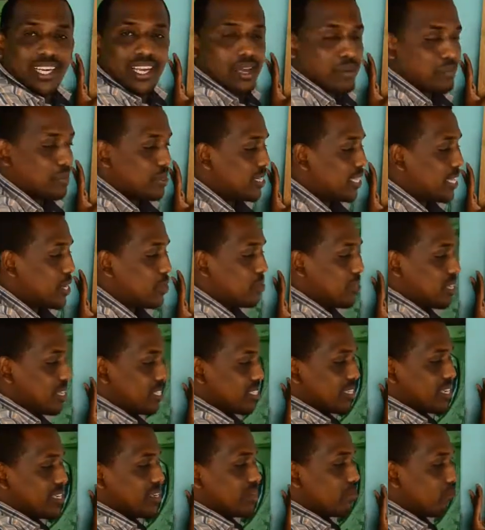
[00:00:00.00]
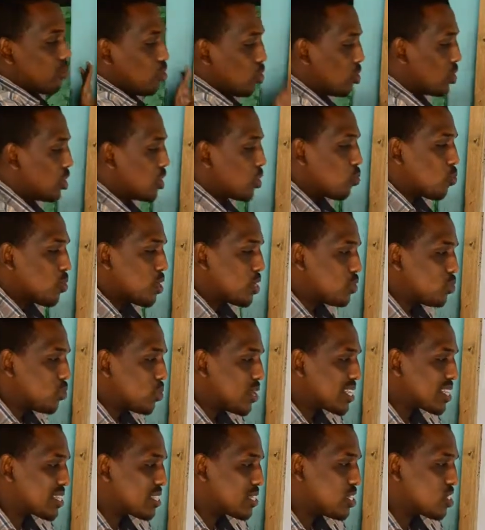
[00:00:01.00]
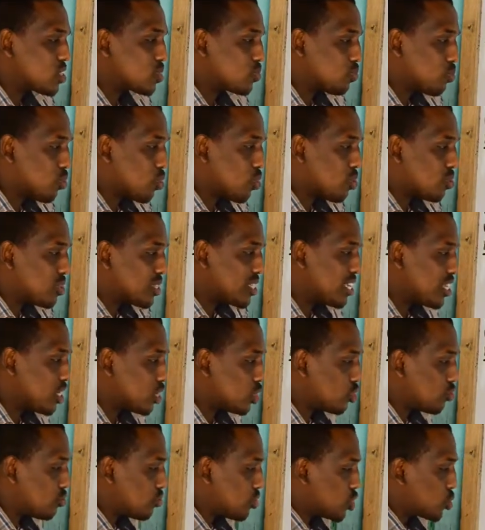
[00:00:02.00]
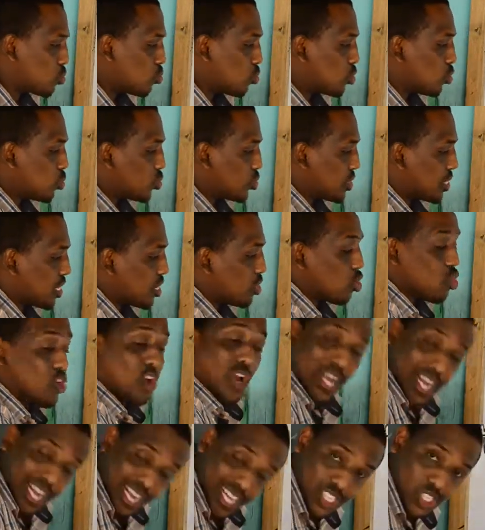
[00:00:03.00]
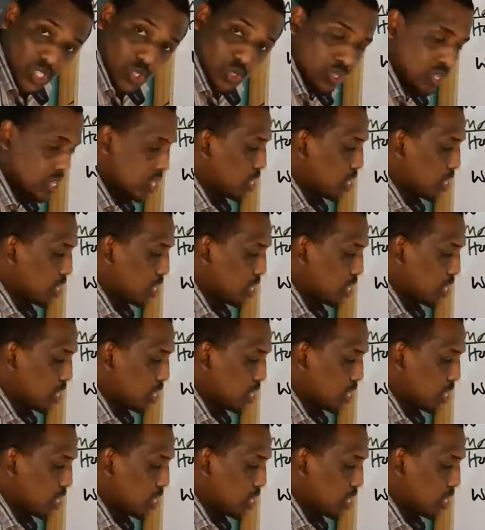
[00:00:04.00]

But now they say the more. When to get this more, the ratio of this more, you say or less,